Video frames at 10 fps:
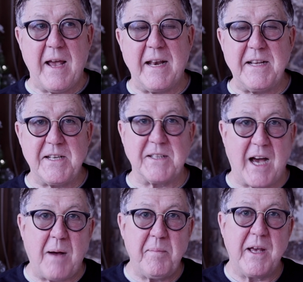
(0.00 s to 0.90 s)
and he says,
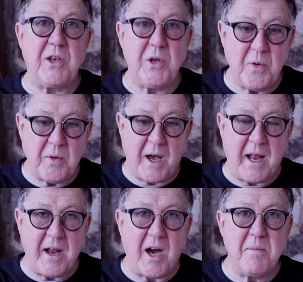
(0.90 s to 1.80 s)
I'll make you
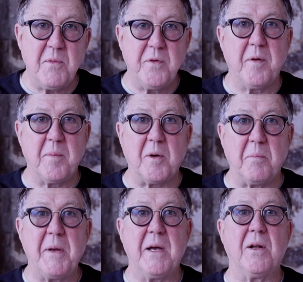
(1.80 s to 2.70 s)
an unmovable
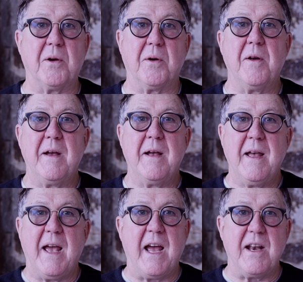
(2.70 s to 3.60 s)
pillar,
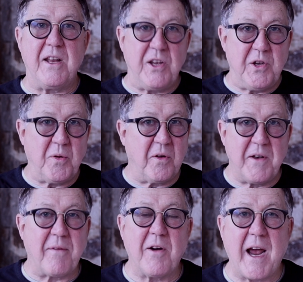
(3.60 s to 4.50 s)
and you'll
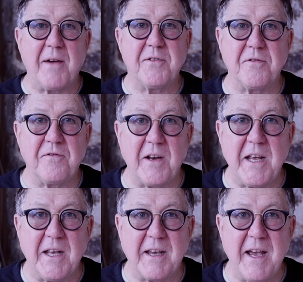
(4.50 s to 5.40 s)
never have to
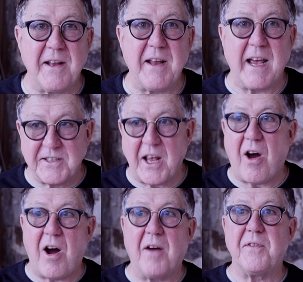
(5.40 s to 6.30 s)
flee again, as they
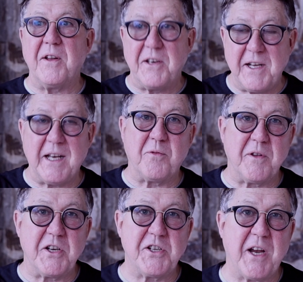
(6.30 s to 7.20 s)
often did
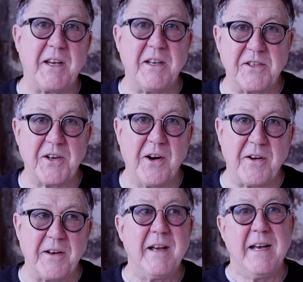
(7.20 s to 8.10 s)
when the shaking
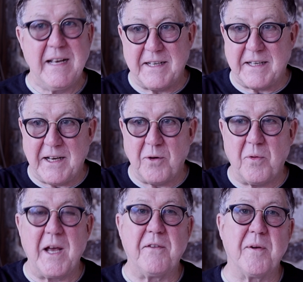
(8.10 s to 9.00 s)
started, to get
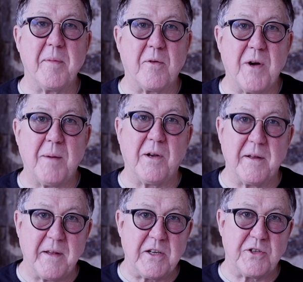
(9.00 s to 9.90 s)
away from the rubble
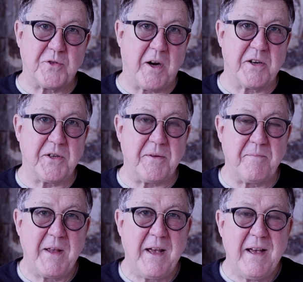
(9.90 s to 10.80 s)
and the destruction.
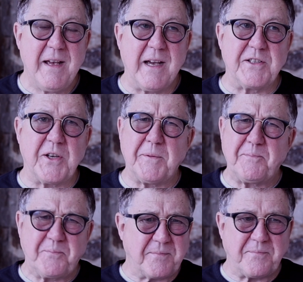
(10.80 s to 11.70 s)
And so